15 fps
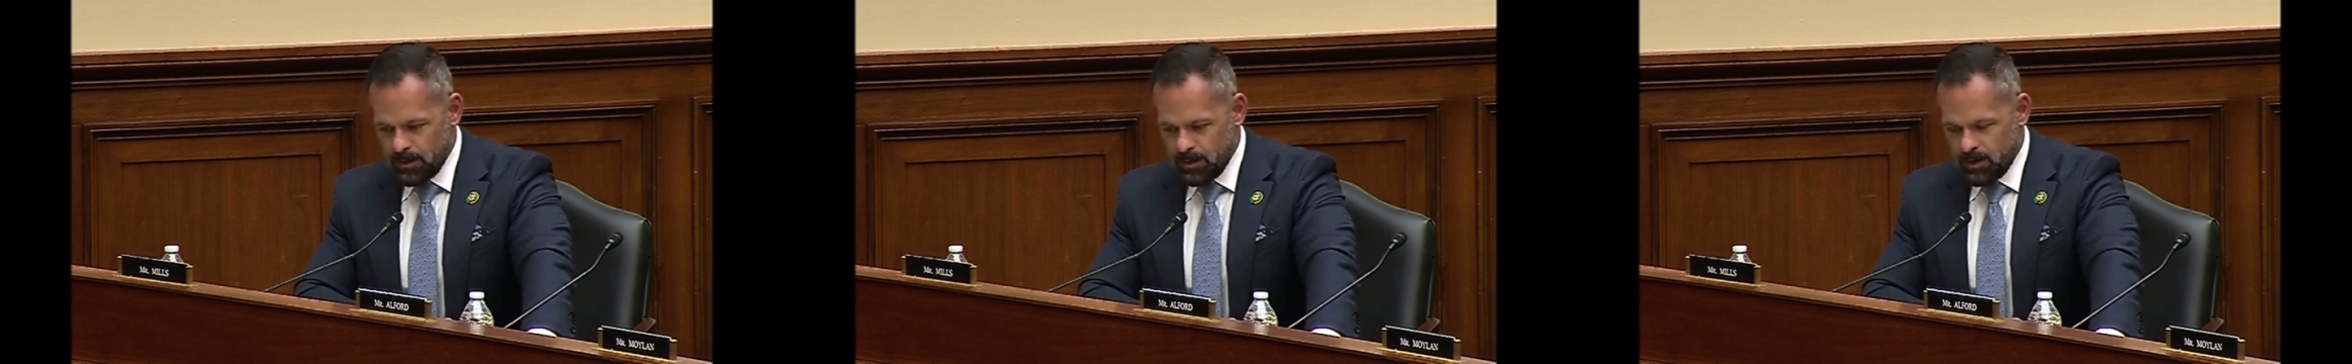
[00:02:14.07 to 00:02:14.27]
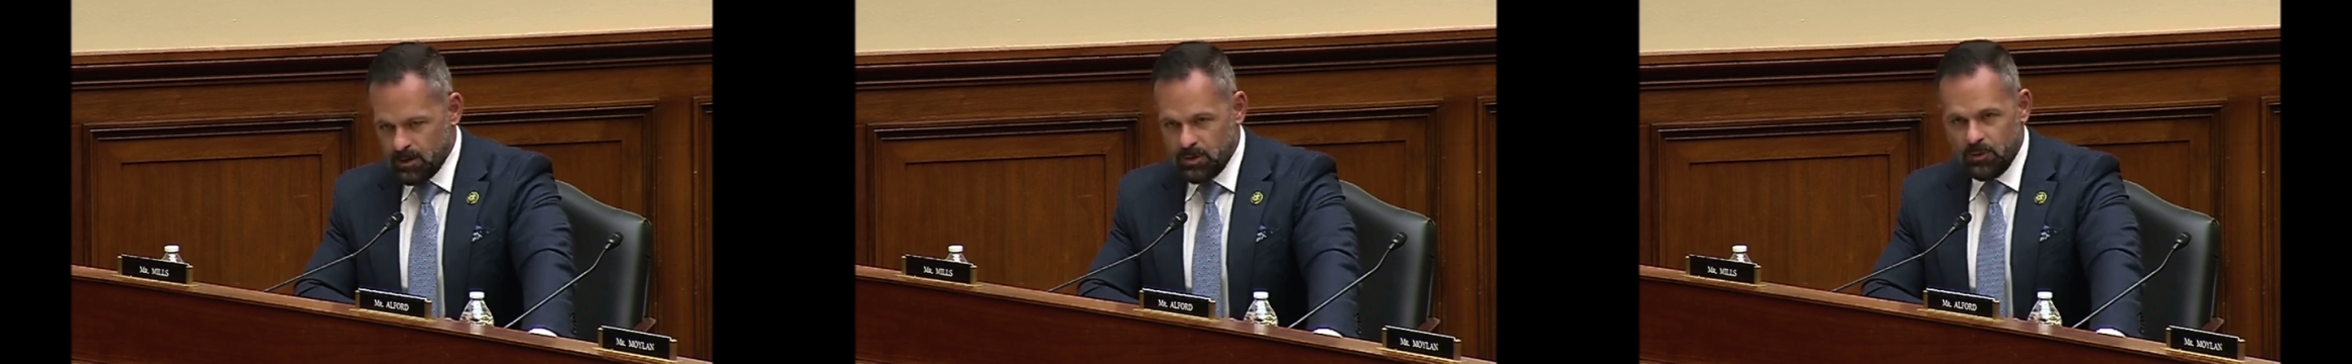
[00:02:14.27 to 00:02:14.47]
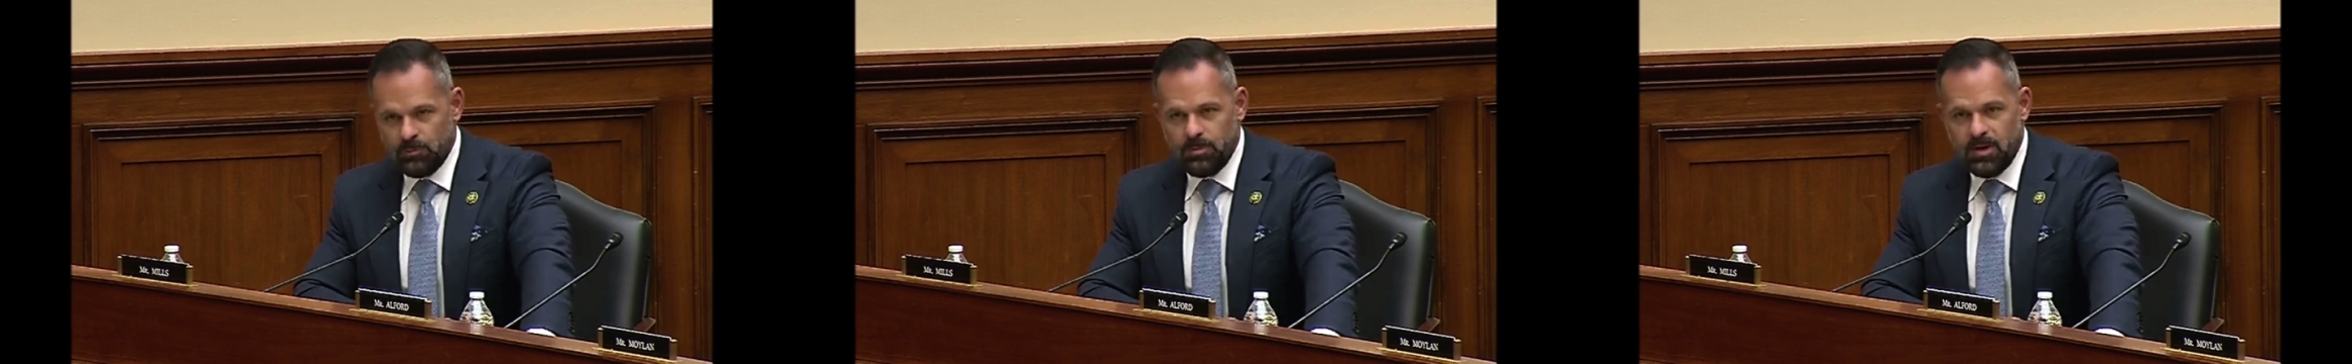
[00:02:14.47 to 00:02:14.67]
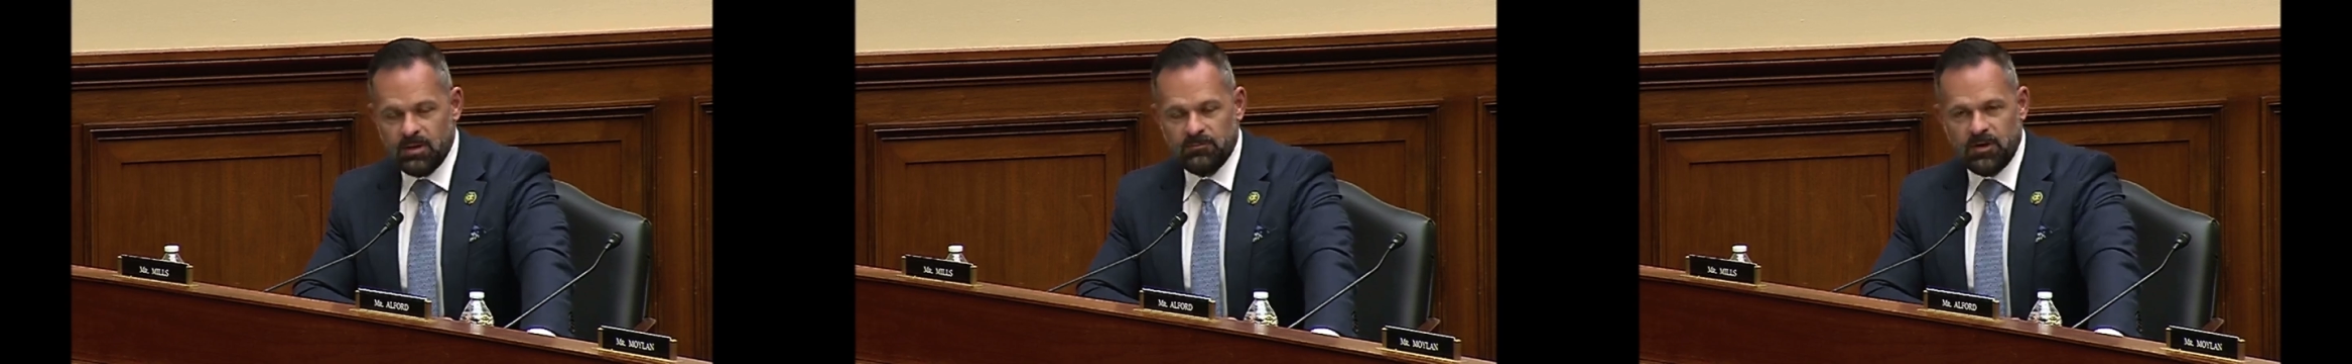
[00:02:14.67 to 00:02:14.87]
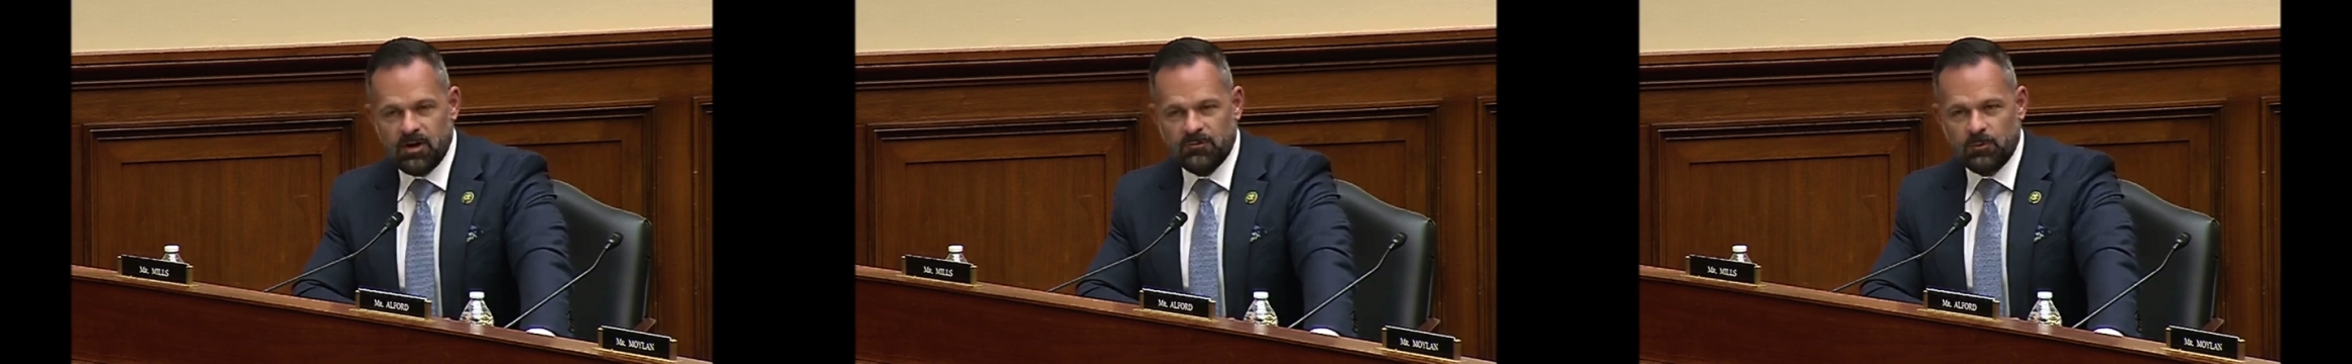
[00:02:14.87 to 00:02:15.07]
you've been
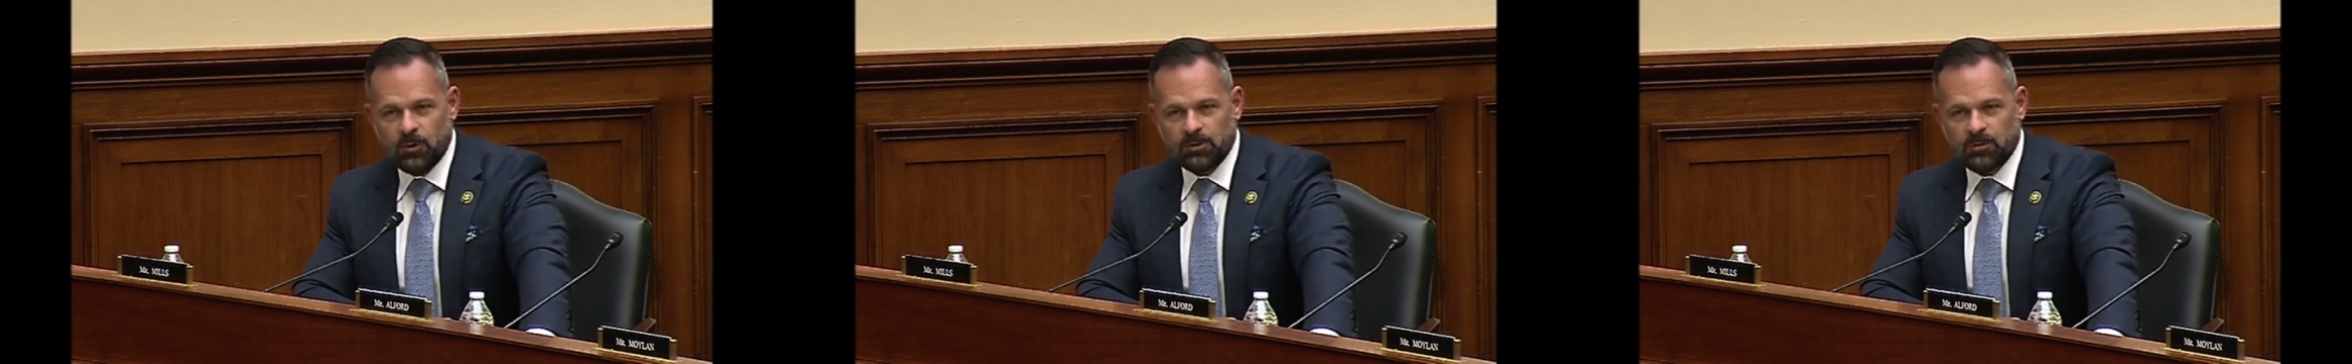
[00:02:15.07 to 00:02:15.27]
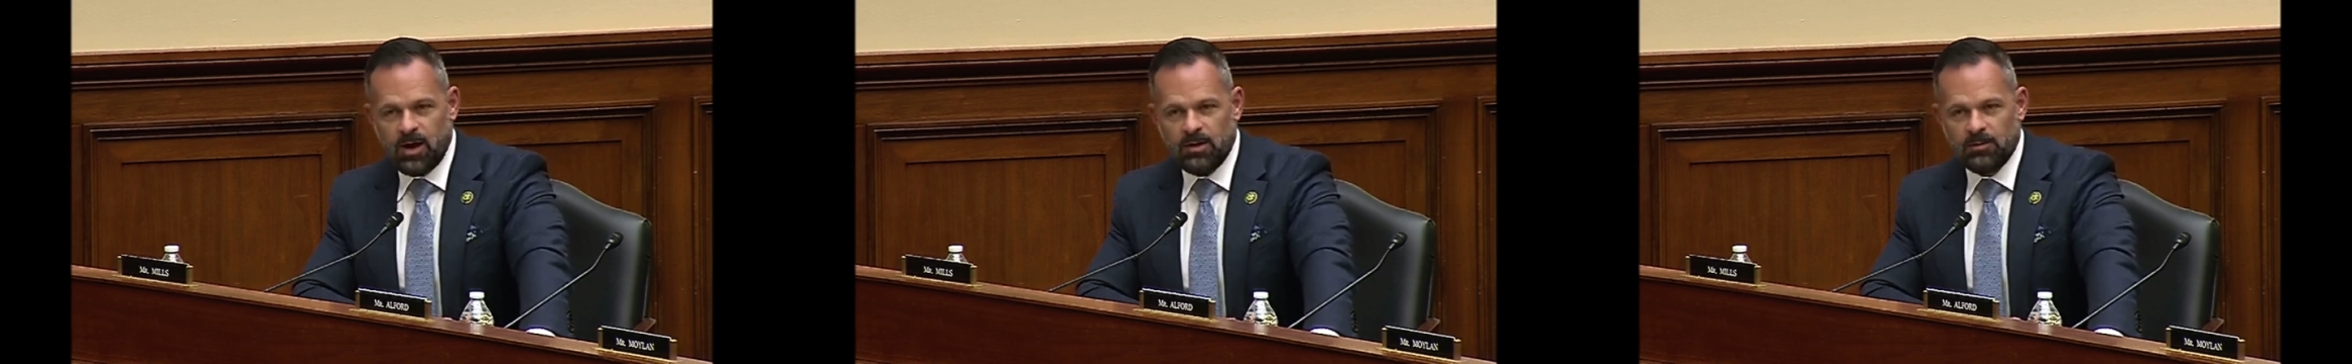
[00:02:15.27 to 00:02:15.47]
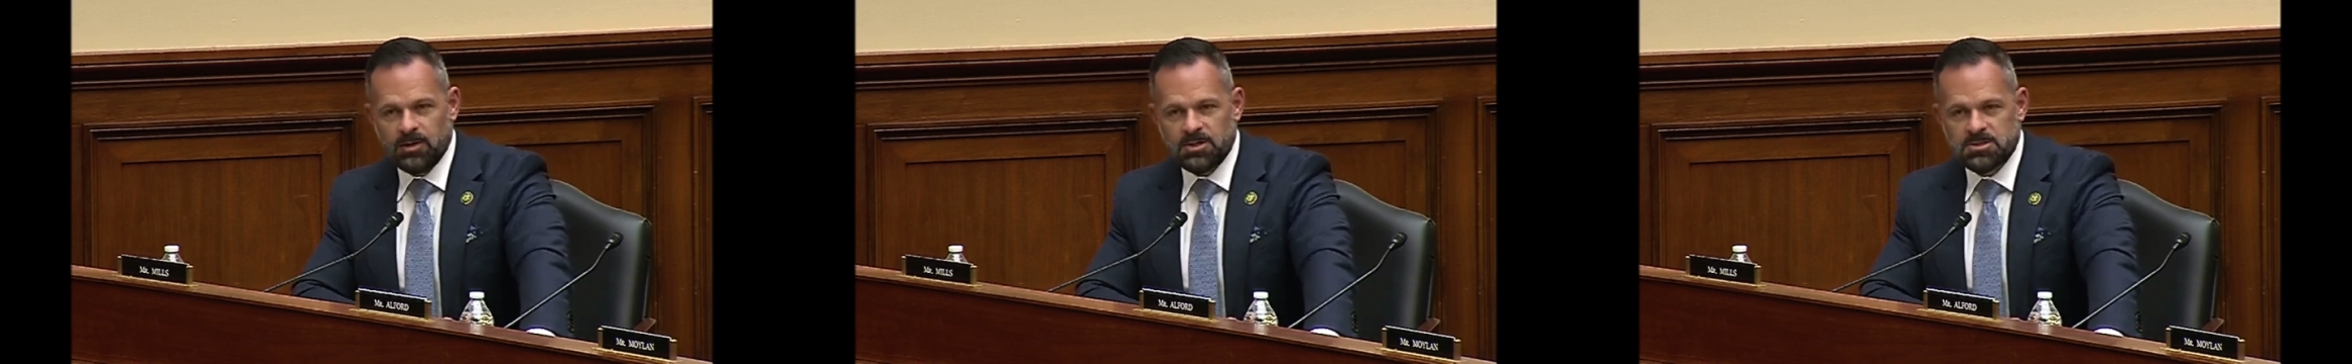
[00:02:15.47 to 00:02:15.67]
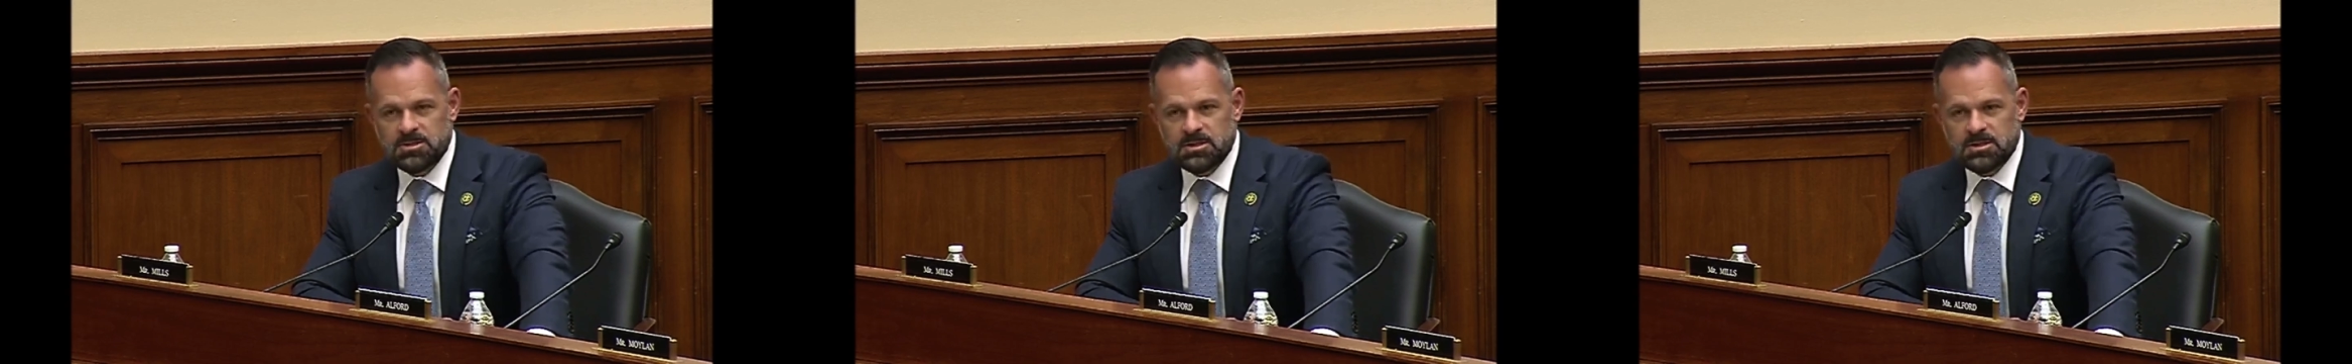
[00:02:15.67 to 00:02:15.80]
very forthright with us,